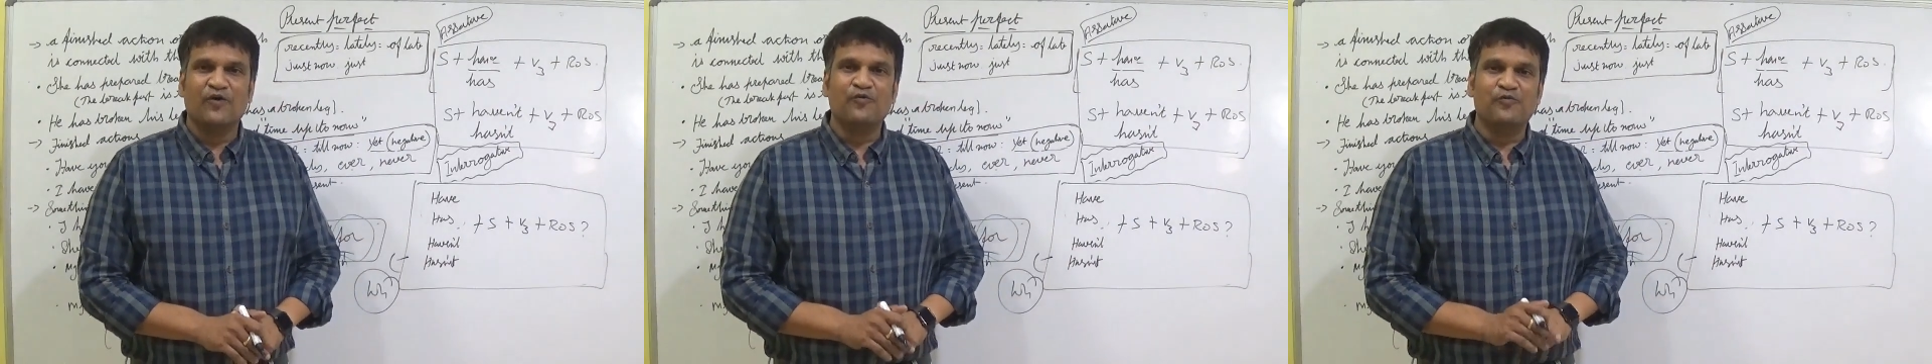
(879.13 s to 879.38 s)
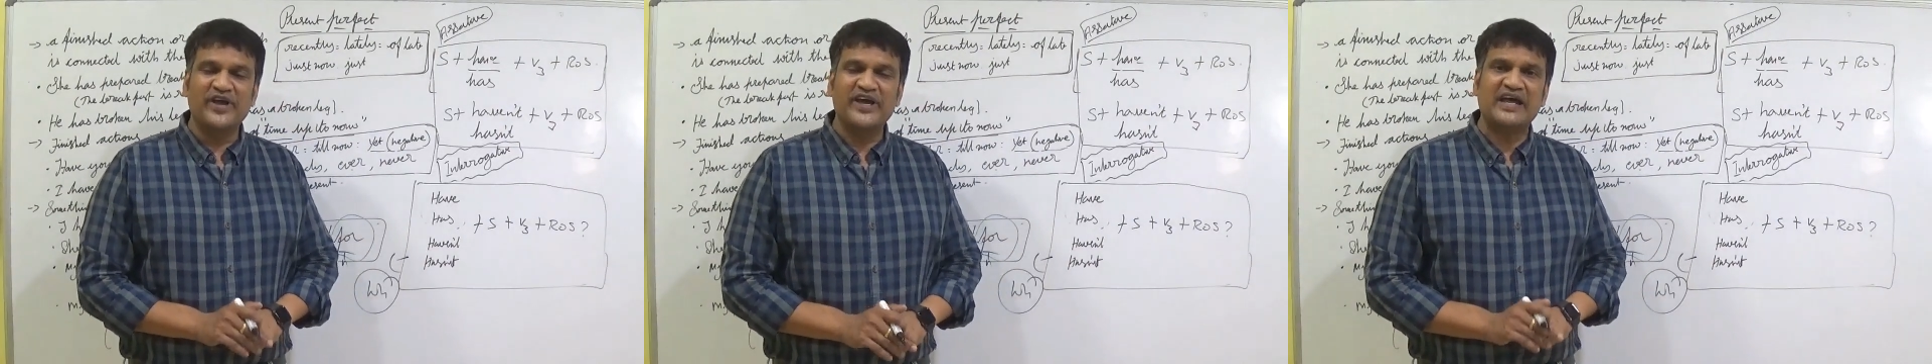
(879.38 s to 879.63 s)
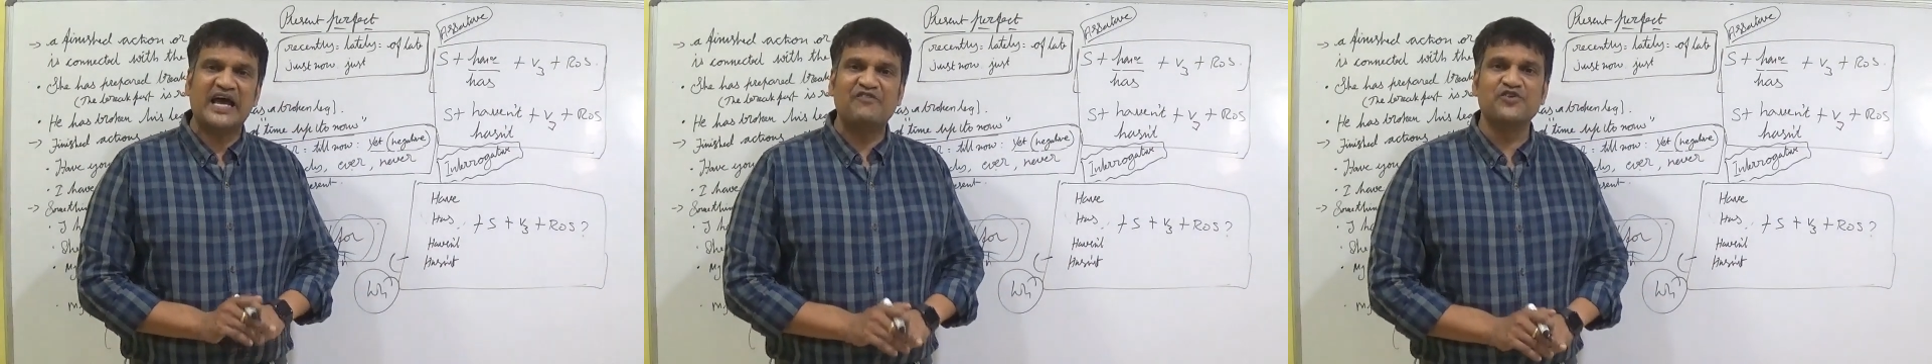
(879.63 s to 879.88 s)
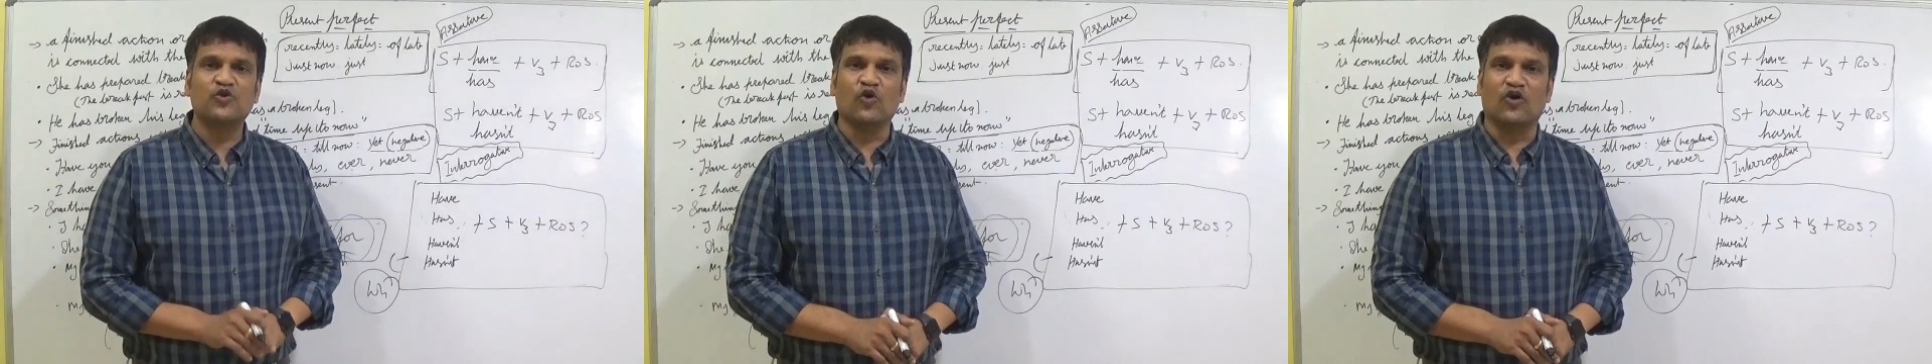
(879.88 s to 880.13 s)
Where have
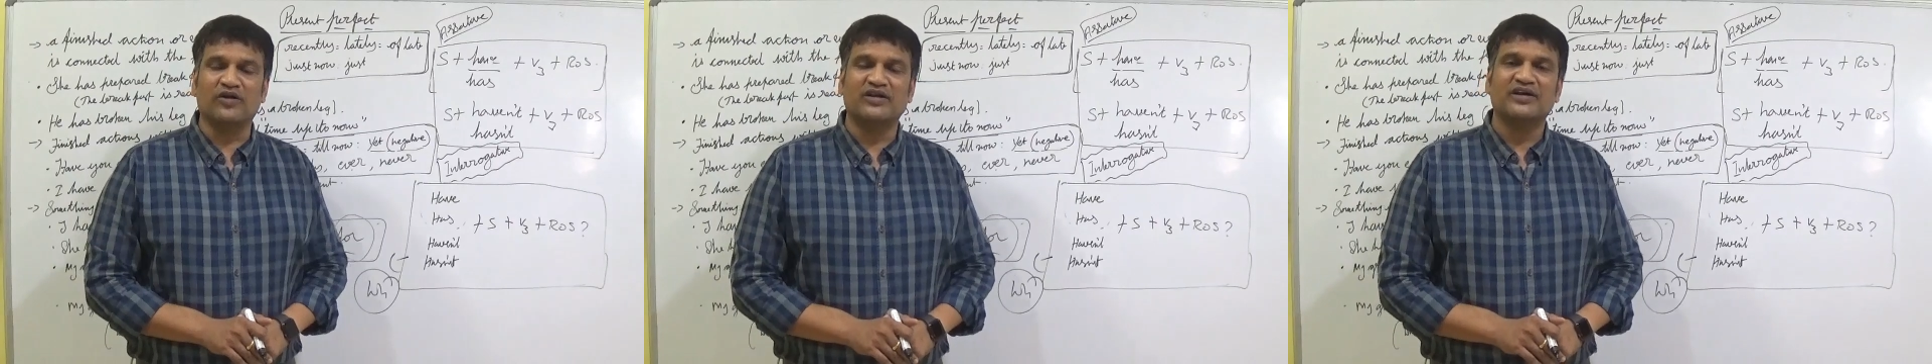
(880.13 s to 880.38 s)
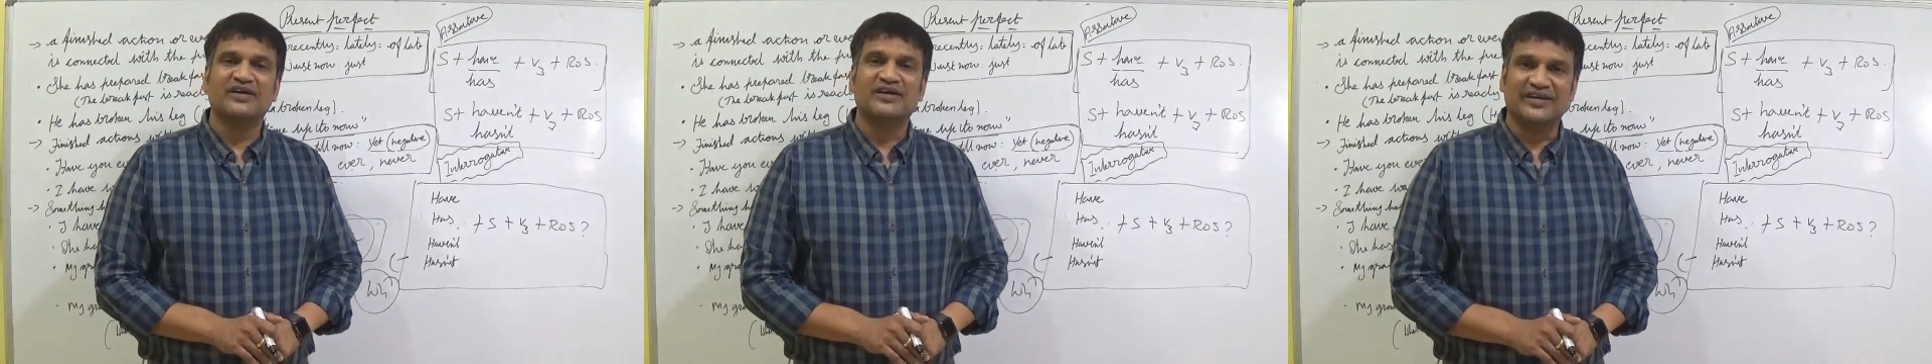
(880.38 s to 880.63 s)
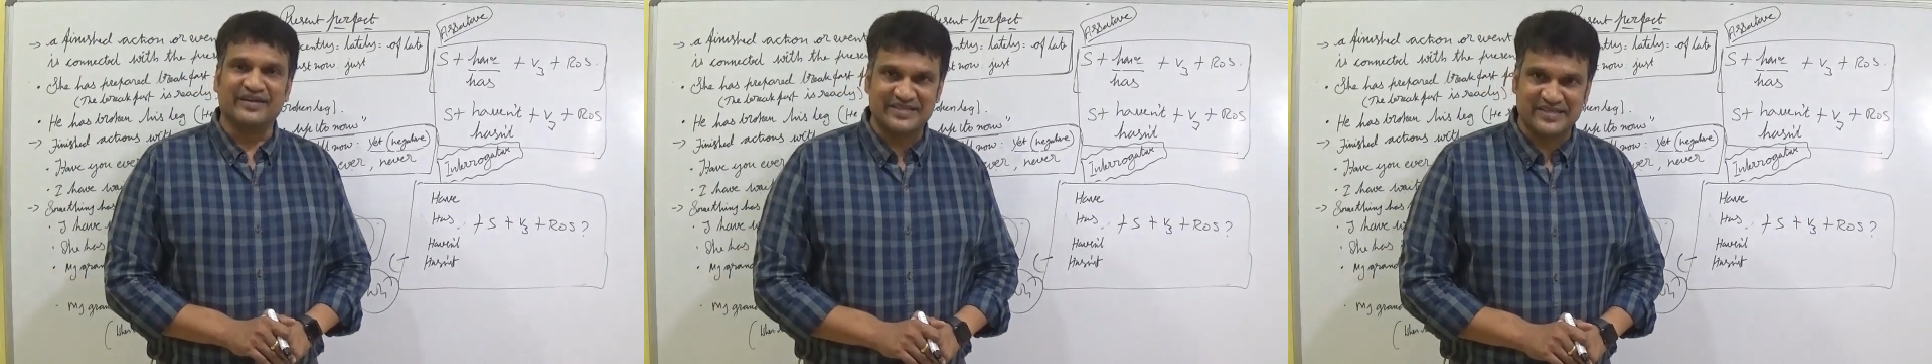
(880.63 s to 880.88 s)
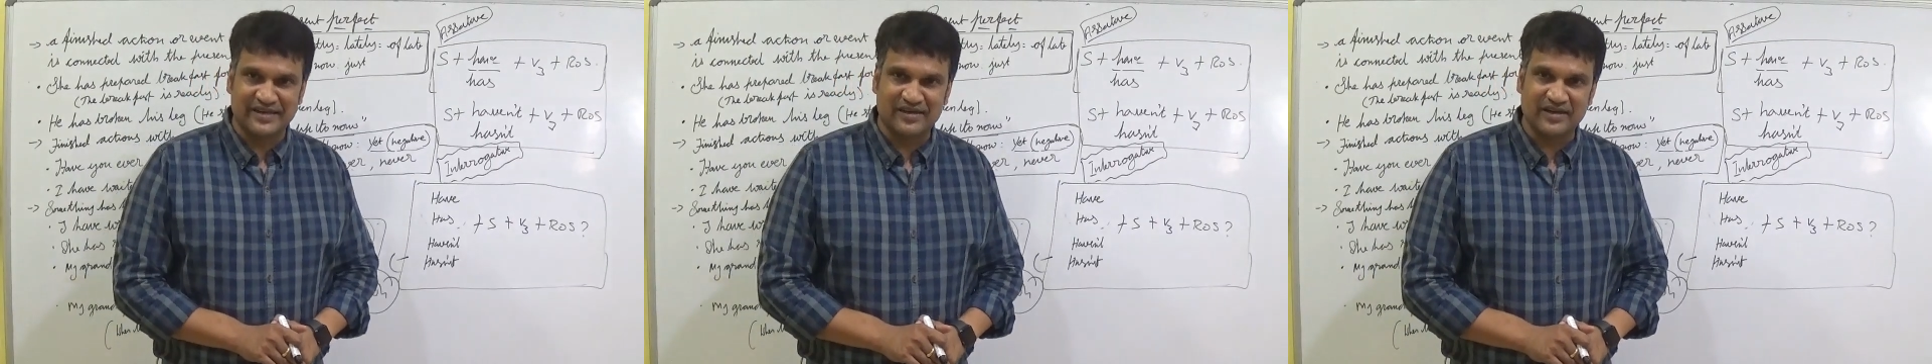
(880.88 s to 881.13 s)
you gone
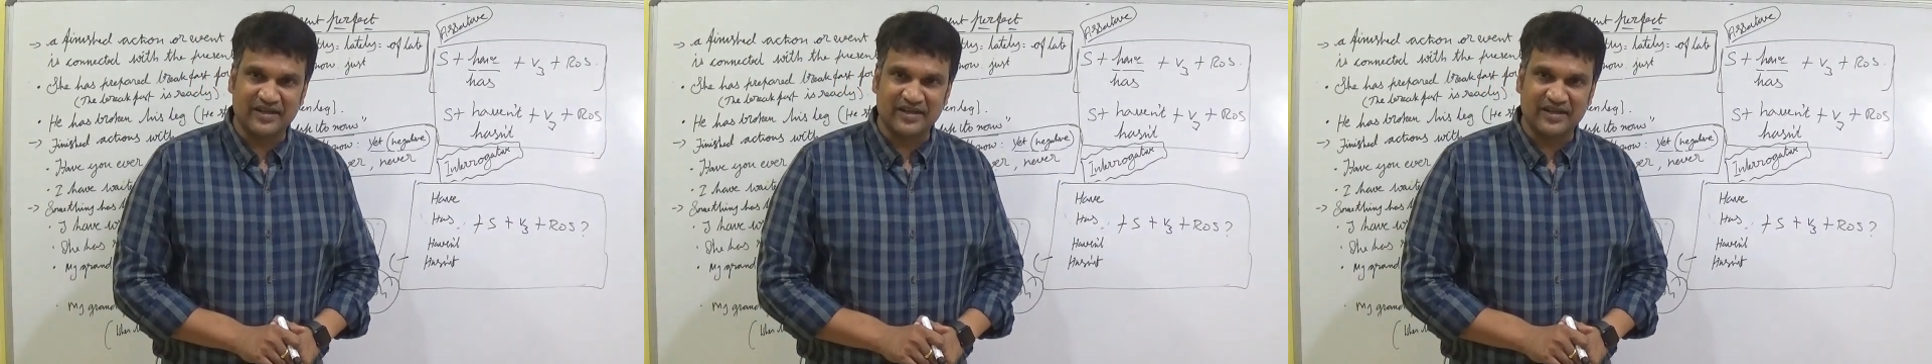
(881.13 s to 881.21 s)
recently?